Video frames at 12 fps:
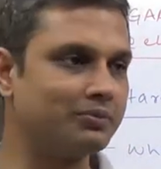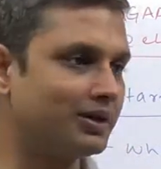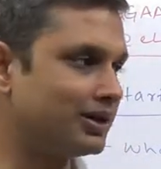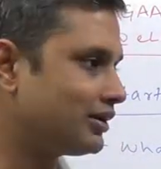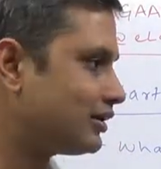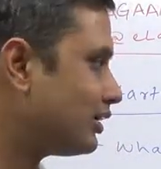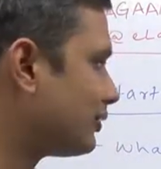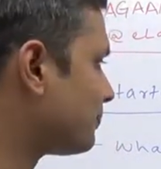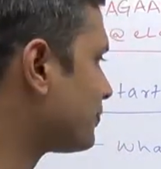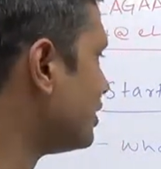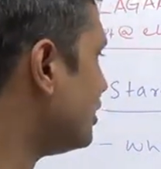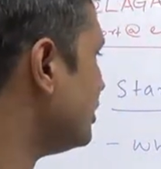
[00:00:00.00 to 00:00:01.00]
But
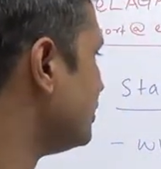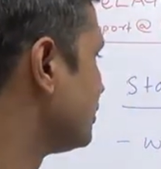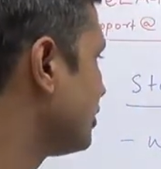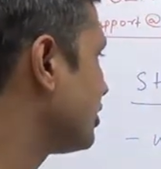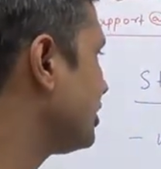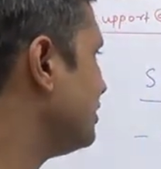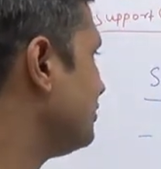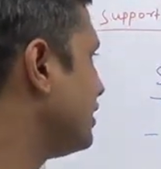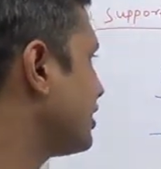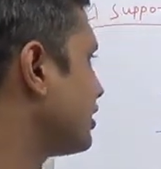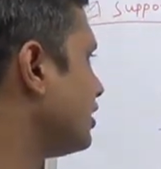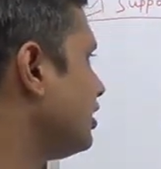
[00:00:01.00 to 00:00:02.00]
shortly we
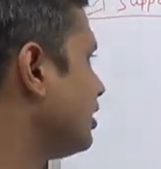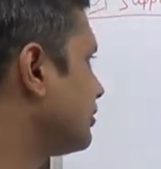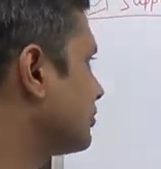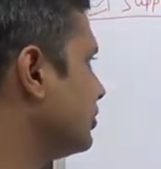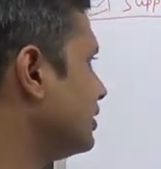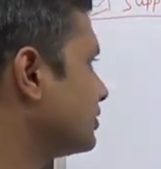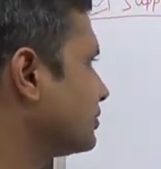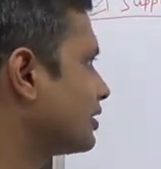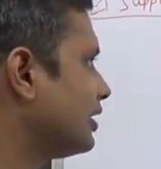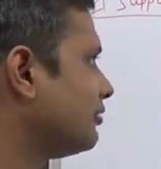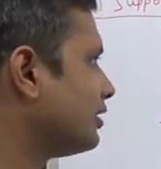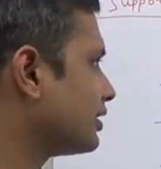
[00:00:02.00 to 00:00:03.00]
are going to
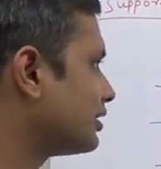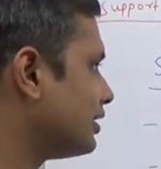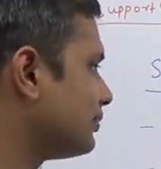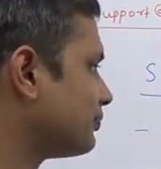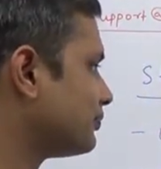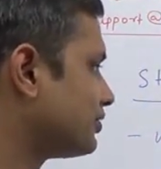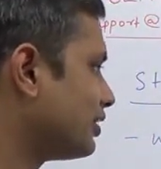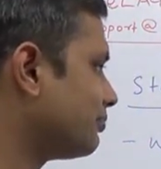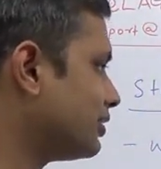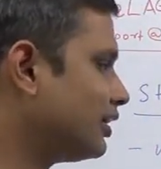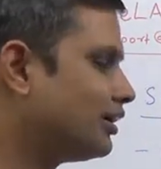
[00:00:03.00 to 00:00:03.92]
cover something